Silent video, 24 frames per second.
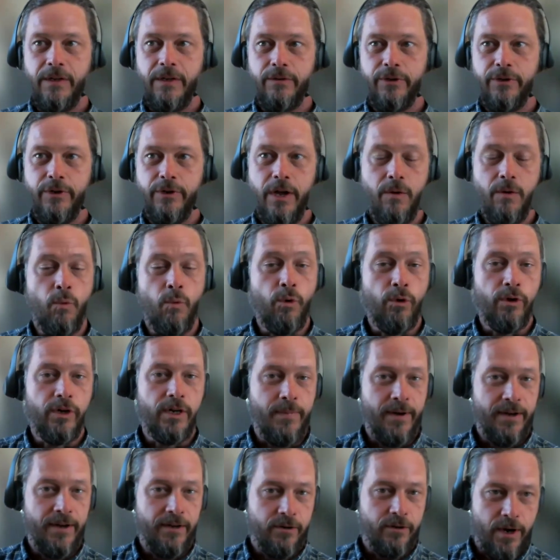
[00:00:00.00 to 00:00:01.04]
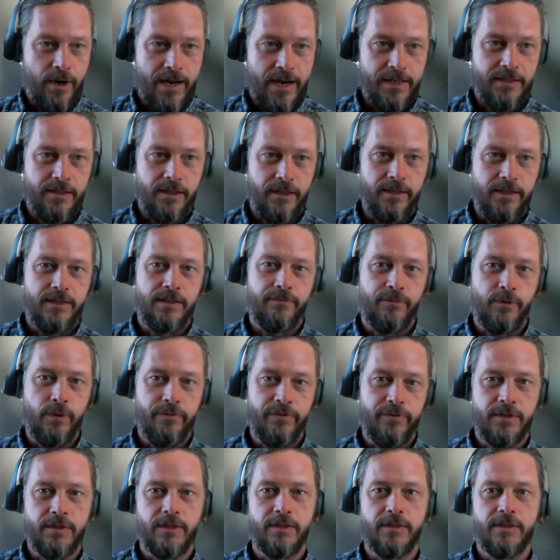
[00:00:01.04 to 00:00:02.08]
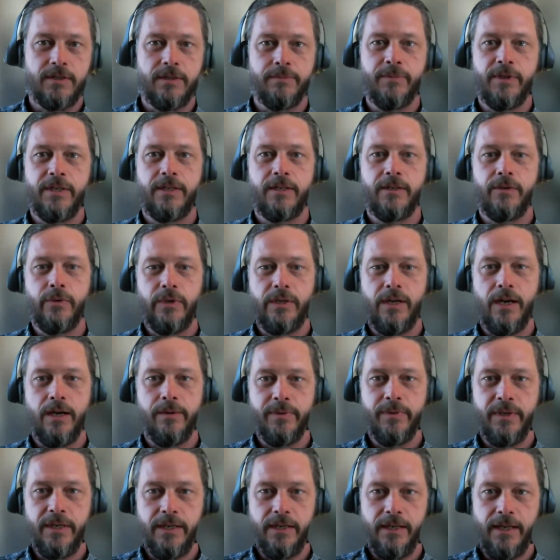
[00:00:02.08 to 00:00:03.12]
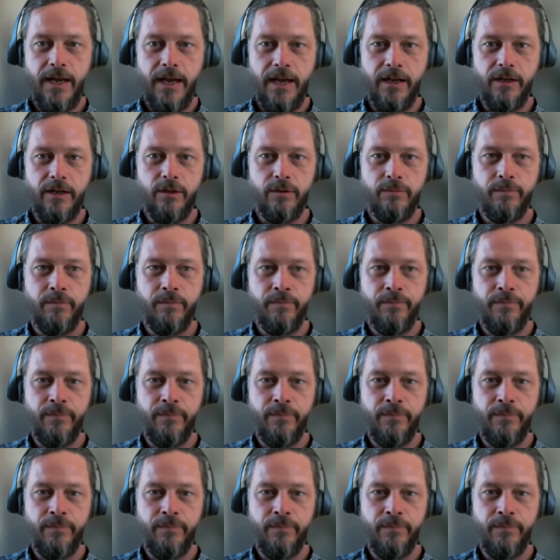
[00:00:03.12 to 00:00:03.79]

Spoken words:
You know, you're not worried about grass heights if you have a system that can accommodate cattle,